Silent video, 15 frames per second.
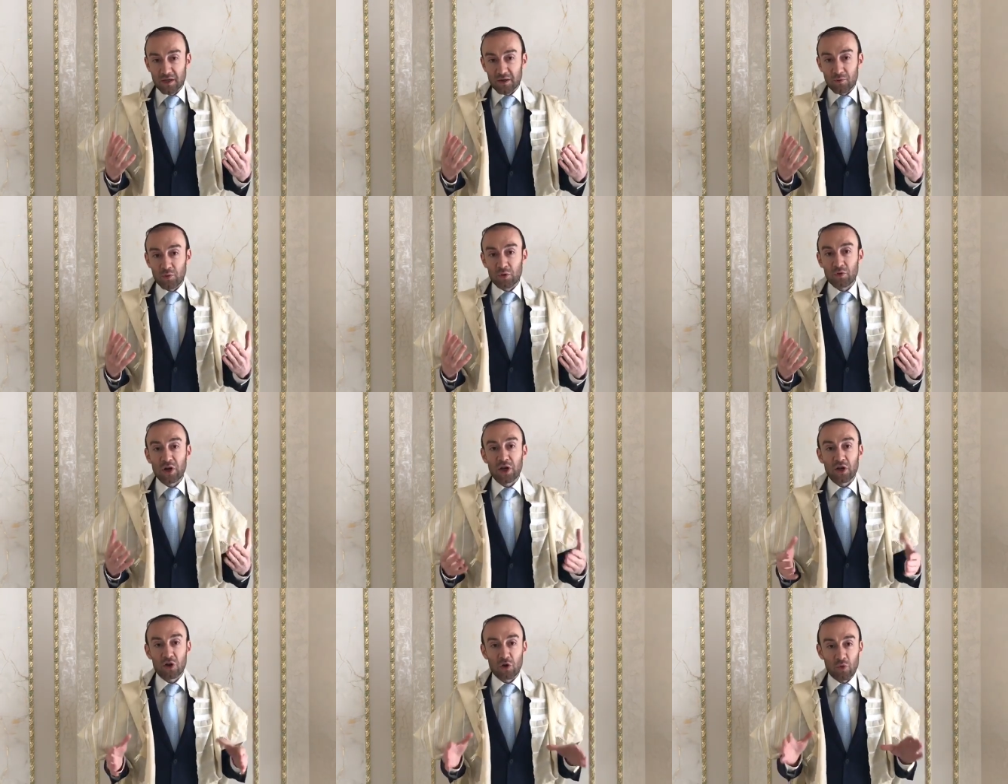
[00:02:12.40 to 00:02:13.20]
we
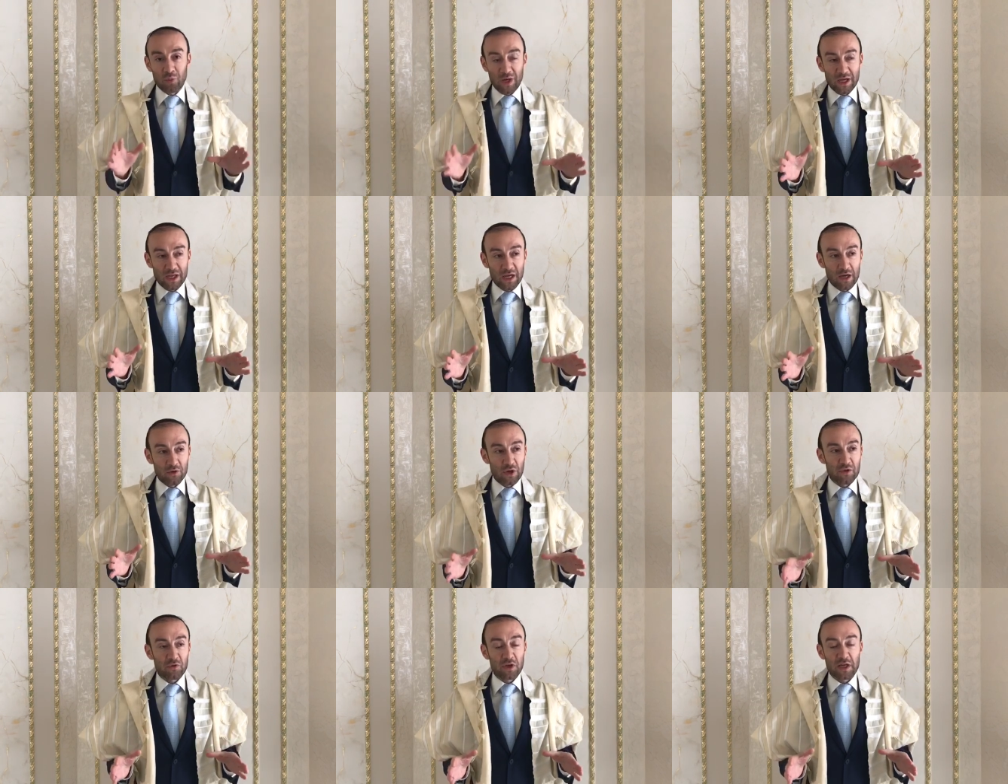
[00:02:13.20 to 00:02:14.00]
already know by now.
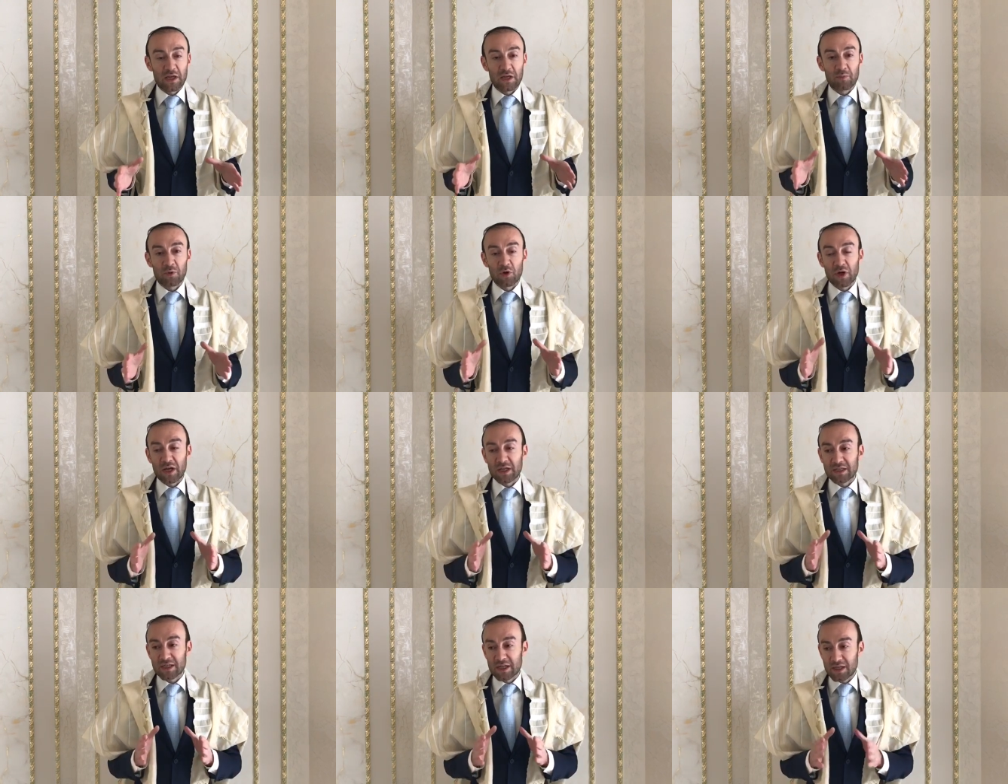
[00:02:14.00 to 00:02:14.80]
You have to keep your
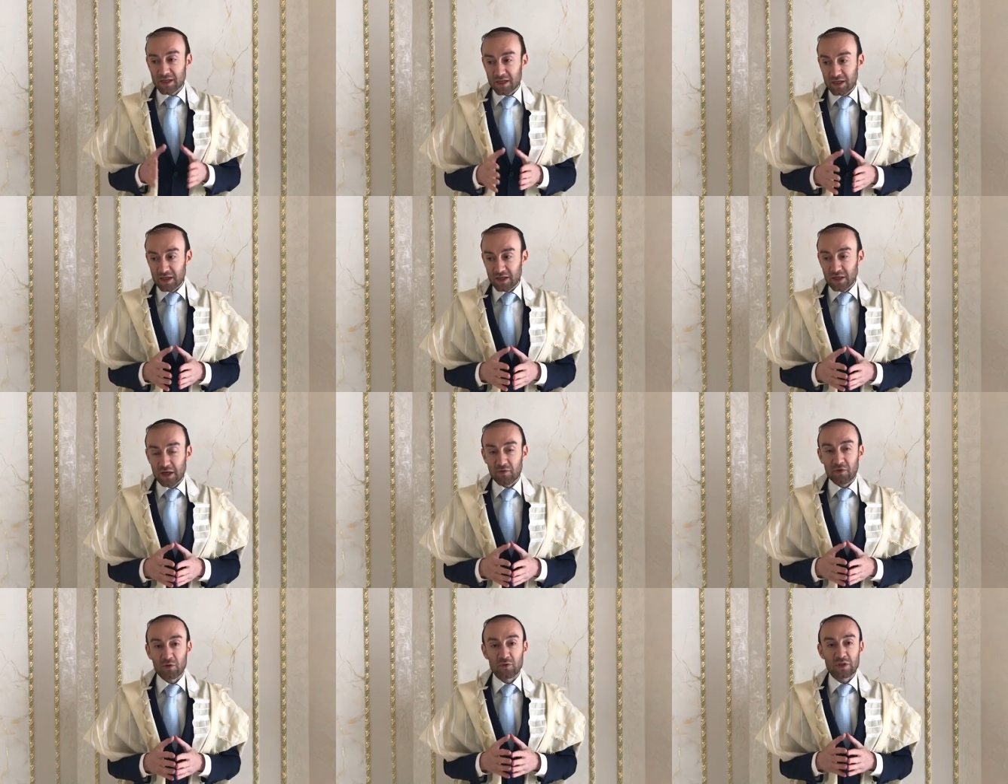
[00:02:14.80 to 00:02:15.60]
hands clean, you
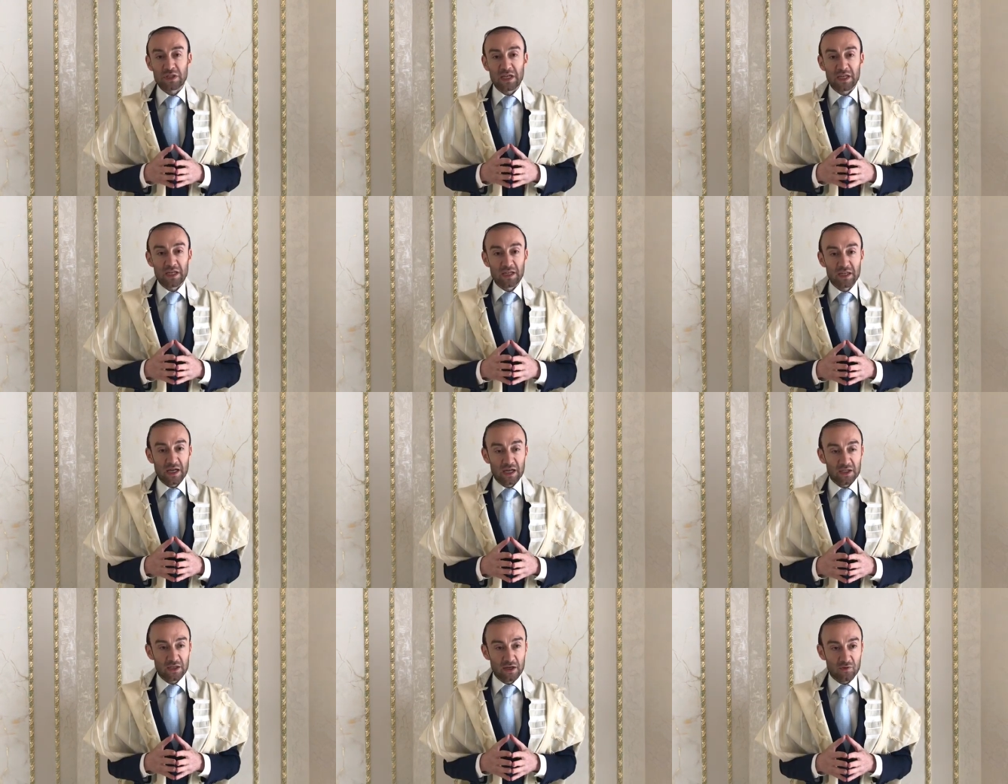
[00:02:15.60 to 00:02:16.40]
have to
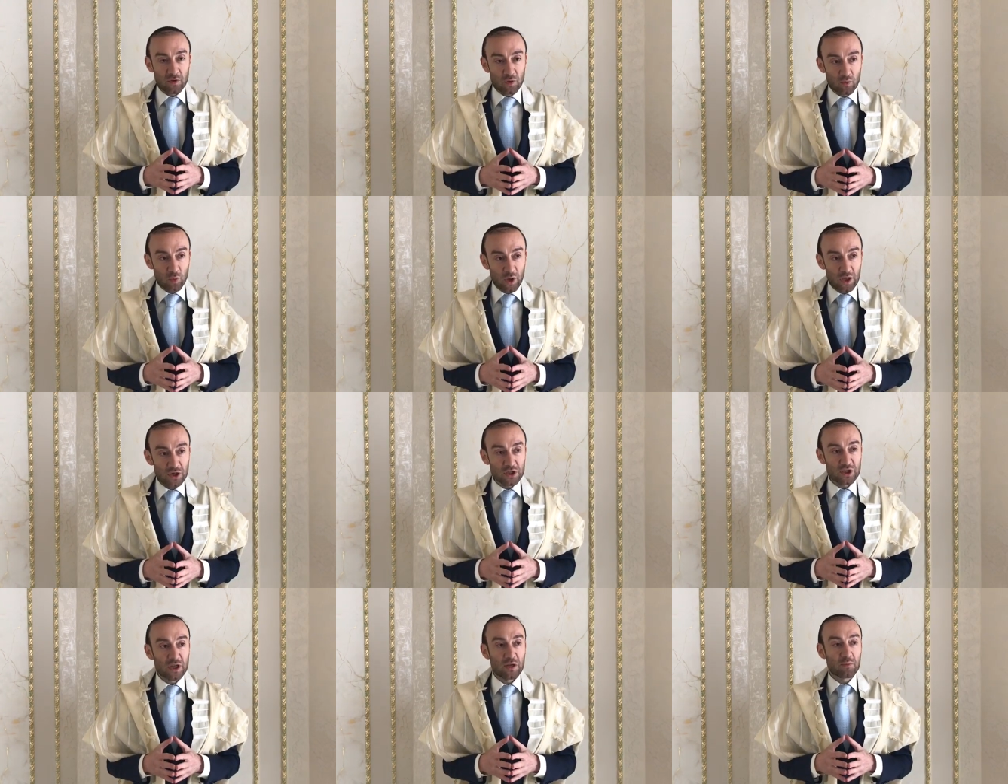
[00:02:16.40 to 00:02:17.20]
sanitize, you have to
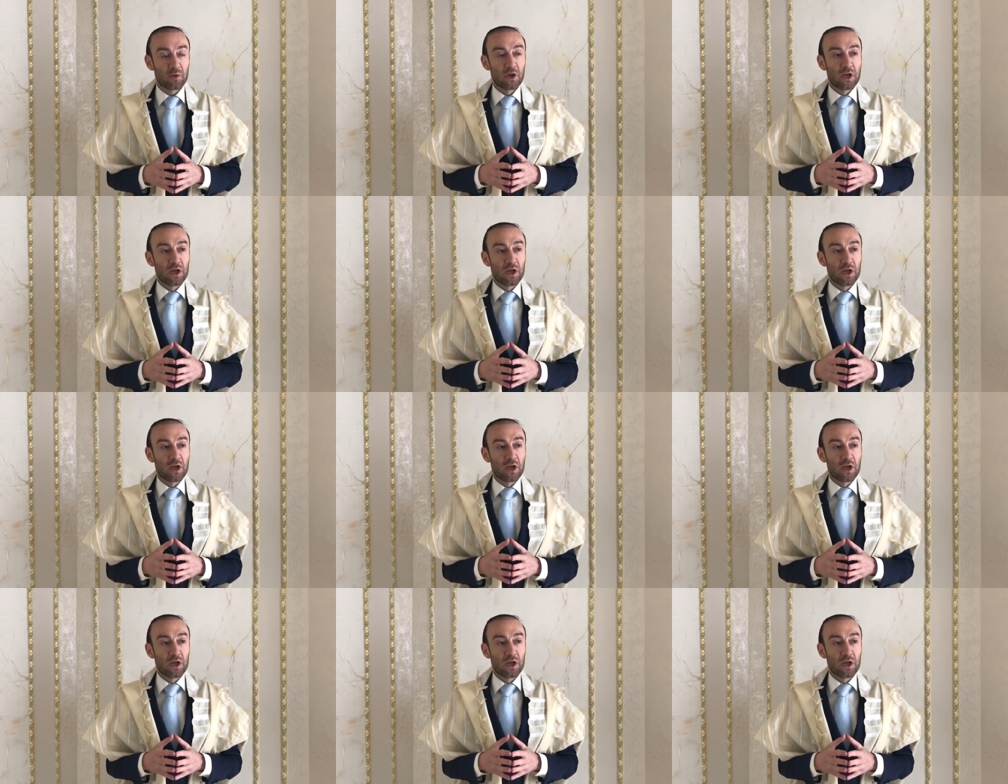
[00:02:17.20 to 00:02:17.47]
wash them,